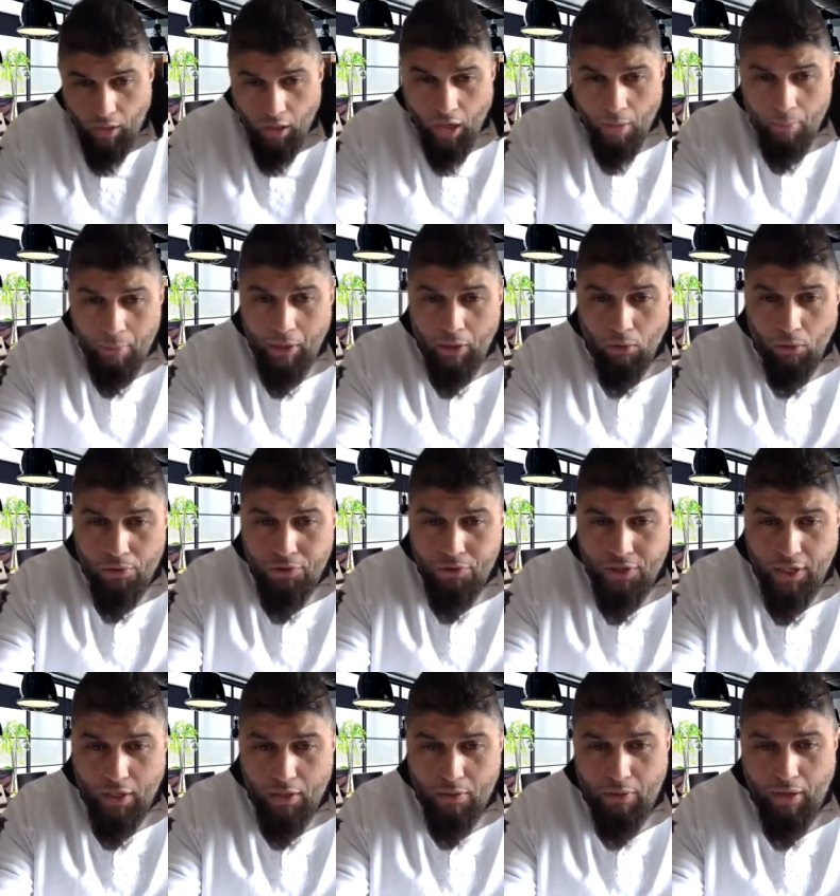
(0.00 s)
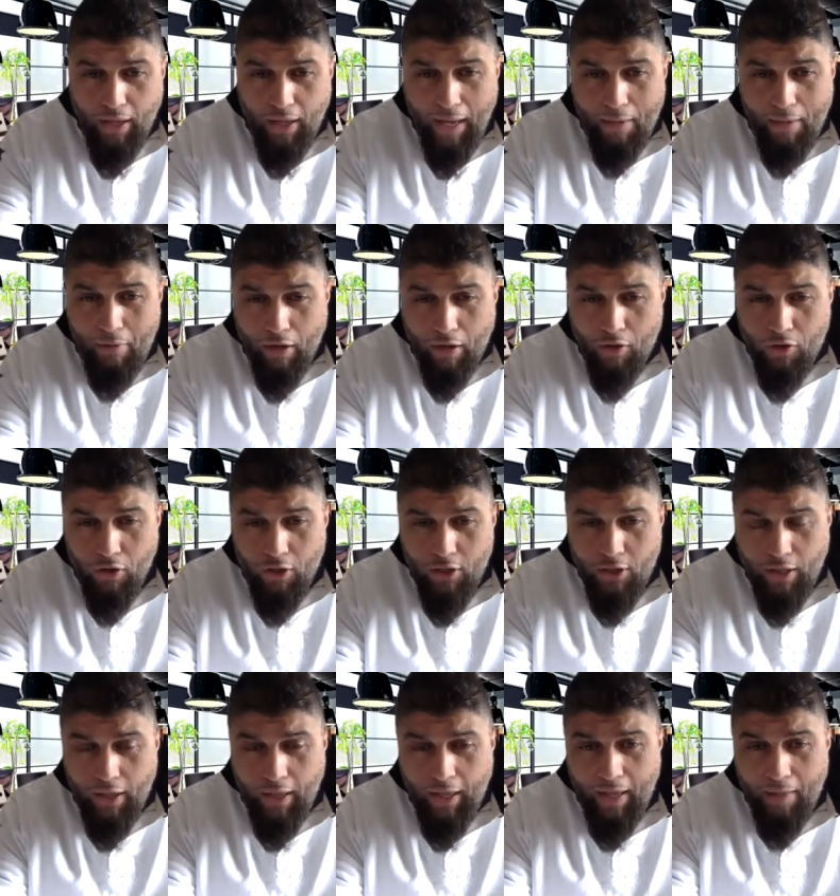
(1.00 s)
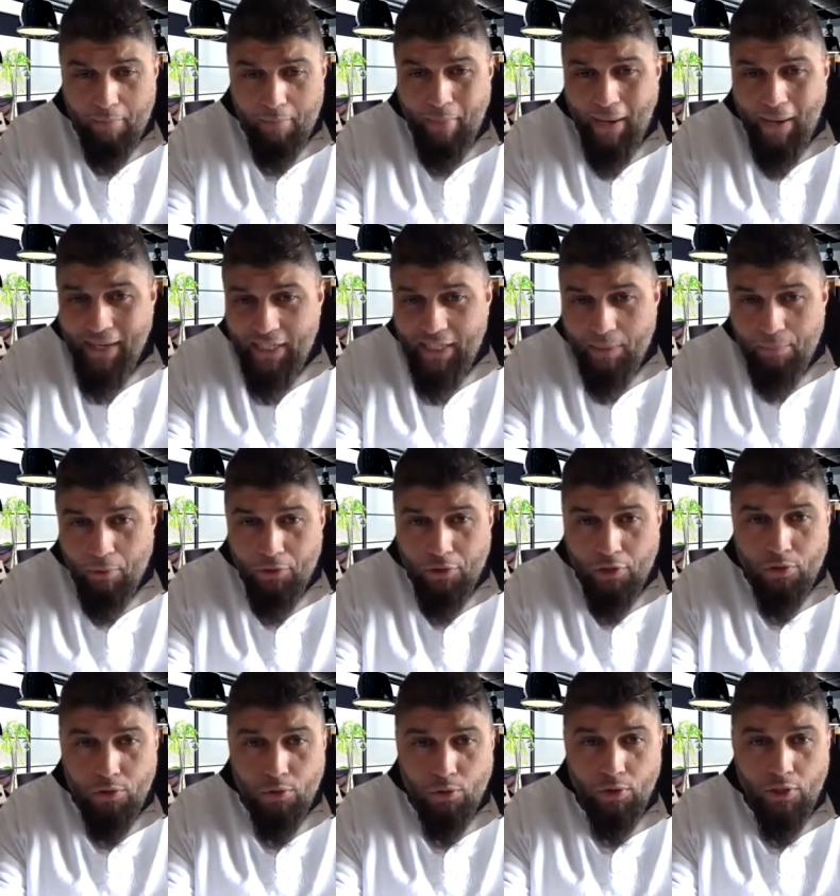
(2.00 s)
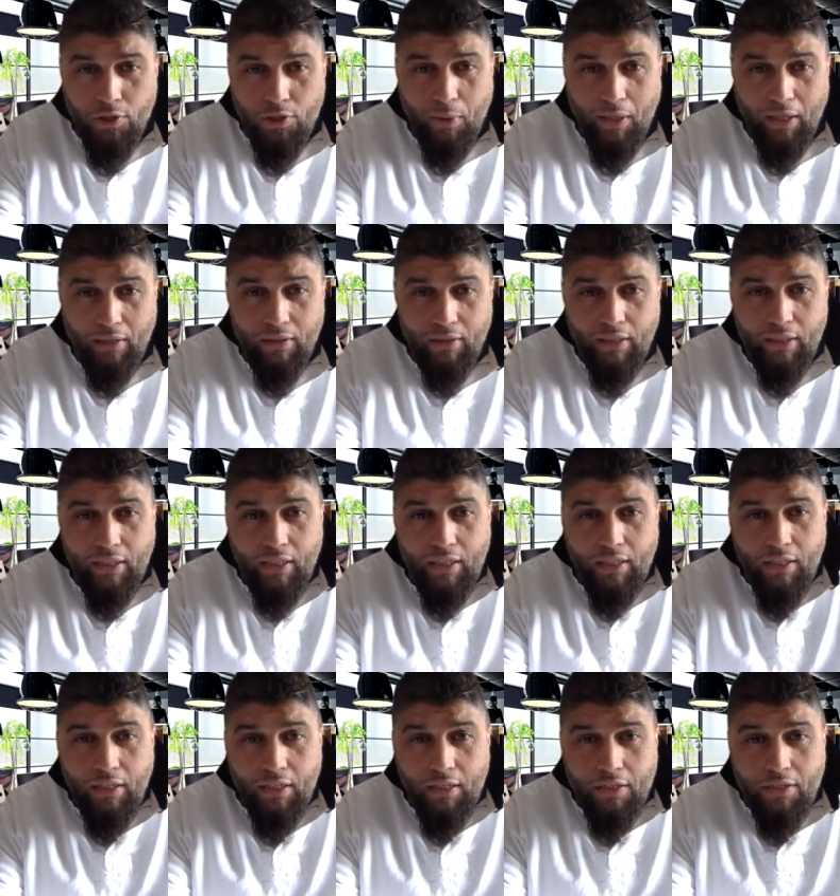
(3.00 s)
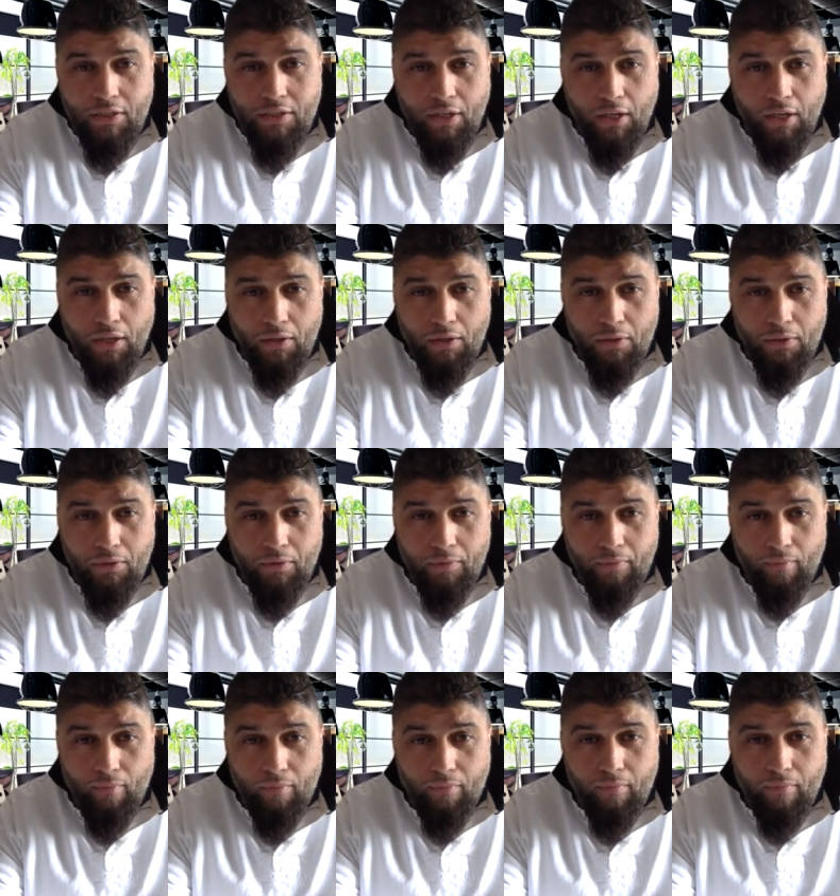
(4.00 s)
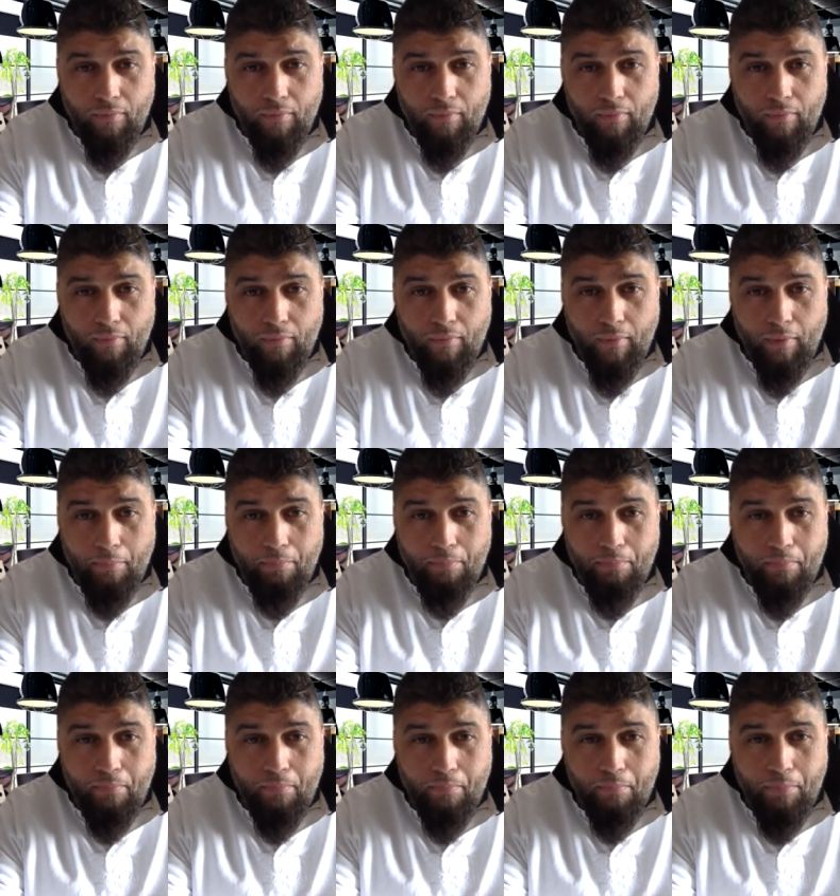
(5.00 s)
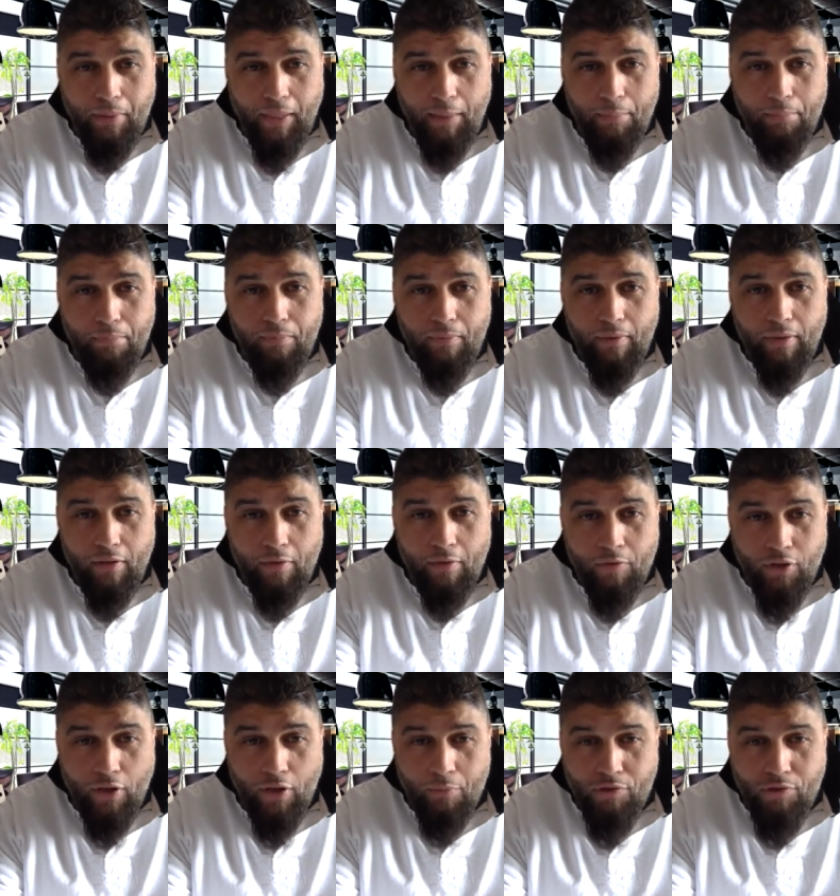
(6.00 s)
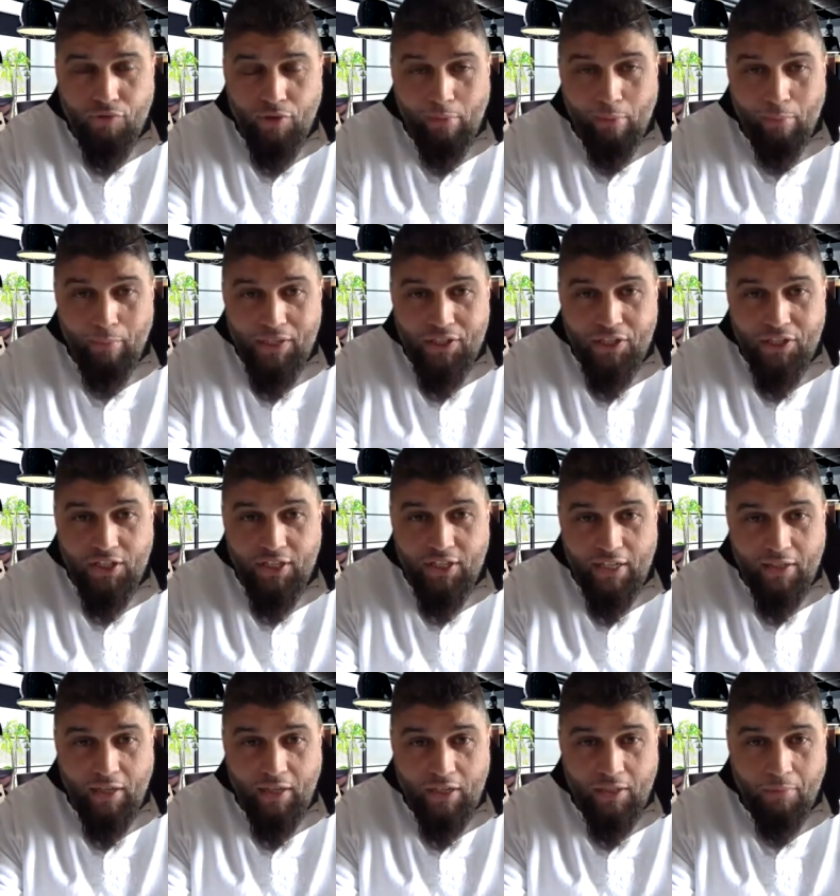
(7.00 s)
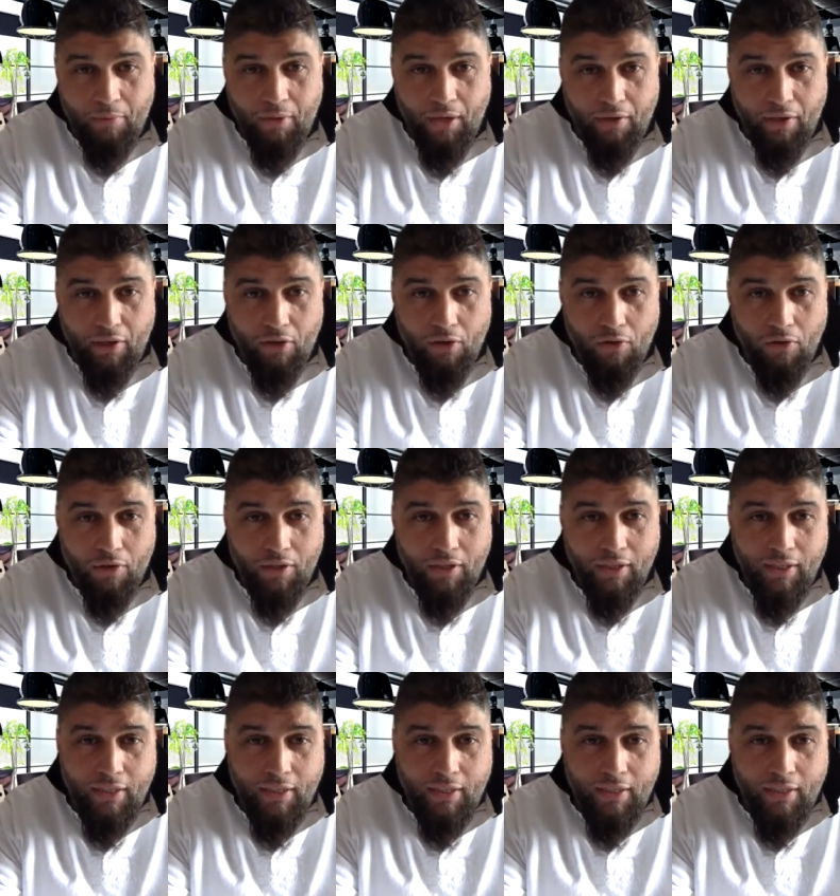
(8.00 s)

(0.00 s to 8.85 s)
I'm going to also uh, got uh, Mandeep on the call as well. So people, I'm oh, sorry, I'm just reading my messages as as I'm going along.